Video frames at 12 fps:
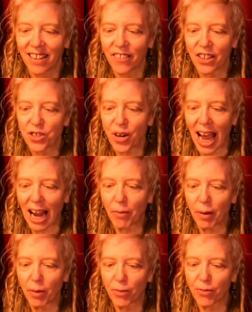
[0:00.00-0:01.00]
The track
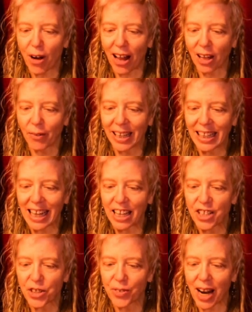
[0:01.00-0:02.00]
we were following
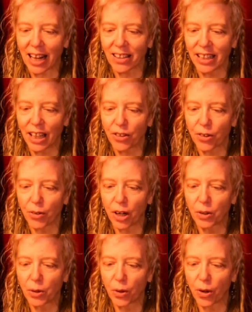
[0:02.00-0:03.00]
led directly through a
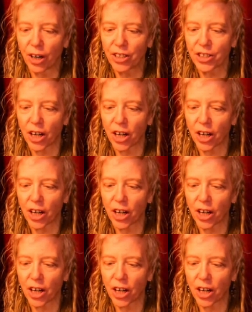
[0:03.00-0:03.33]
gorge